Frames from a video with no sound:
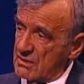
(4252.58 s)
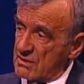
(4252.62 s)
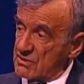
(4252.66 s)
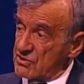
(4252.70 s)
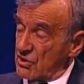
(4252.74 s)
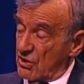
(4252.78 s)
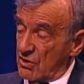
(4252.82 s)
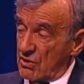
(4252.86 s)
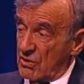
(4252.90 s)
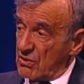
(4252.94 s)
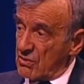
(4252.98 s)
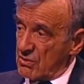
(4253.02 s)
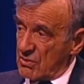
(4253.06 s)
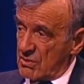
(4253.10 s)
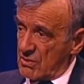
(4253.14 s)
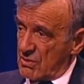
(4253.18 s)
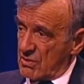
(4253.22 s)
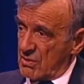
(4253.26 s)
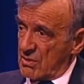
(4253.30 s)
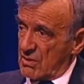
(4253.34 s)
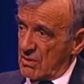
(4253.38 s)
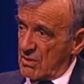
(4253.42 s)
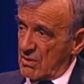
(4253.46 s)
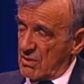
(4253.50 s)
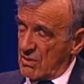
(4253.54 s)
It's a law.
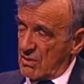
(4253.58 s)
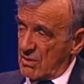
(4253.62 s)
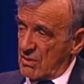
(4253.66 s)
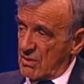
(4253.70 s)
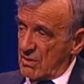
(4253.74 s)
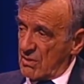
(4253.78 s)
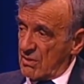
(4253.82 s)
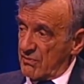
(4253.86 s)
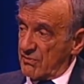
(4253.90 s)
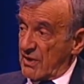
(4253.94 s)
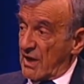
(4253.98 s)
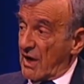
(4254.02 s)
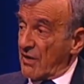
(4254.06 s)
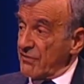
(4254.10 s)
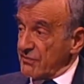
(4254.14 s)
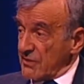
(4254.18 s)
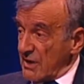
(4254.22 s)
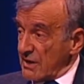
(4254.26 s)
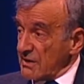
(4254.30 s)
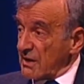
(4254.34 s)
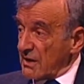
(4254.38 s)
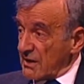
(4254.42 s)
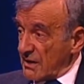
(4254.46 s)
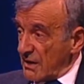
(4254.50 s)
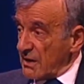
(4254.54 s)
I
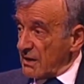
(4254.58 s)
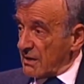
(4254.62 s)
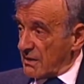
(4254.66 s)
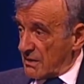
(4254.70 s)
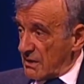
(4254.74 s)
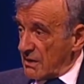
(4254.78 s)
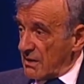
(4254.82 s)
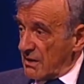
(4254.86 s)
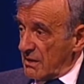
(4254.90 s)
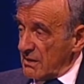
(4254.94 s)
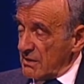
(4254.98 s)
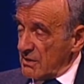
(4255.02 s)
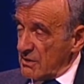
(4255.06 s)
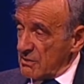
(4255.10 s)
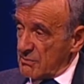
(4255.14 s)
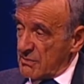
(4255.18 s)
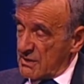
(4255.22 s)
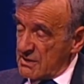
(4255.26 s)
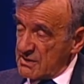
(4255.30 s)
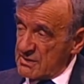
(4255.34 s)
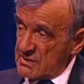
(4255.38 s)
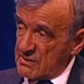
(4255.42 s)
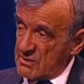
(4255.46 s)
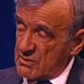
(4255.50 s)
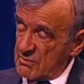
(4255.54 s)
think again, again, you
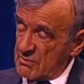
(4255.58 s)
must, you